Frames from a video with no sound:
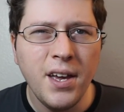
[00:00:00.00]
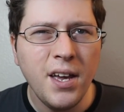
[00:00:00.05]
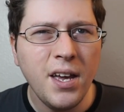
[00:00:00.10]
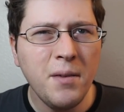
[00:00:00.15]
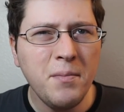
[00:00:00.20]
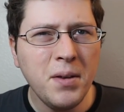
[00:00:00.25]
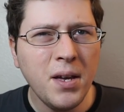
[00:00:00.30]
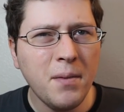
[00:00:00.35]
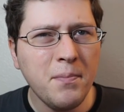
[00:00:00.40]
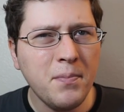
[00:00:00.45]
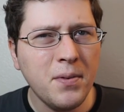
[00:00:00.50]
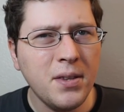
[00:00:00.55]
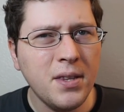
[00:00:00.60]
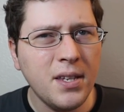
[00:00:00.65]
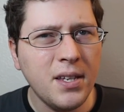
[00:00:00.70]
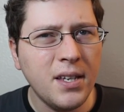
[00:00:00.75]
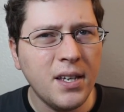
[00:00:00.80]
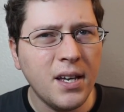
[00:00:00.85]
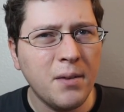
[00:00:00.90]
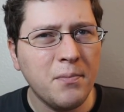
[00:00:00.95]
hit me up in
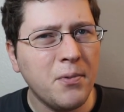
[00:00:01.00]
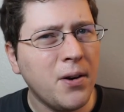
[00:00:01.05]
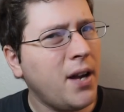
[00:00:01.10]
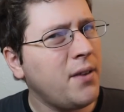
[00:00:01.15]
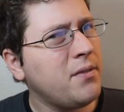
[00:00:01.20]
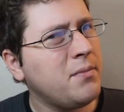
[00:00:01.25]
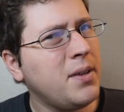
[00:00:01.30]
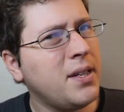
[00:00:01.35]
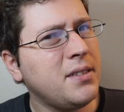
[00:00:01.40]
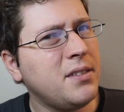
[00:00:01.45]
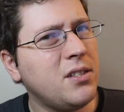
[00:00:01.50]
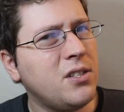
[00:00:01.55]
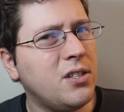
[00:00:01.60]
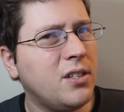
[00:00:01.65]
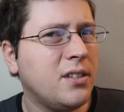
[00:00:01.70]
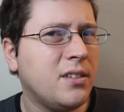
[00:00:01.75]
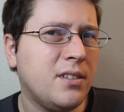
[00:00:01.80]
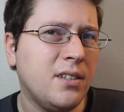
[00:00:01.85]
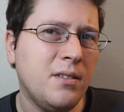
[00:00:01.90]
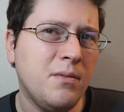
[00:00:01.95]
the uh, private messages,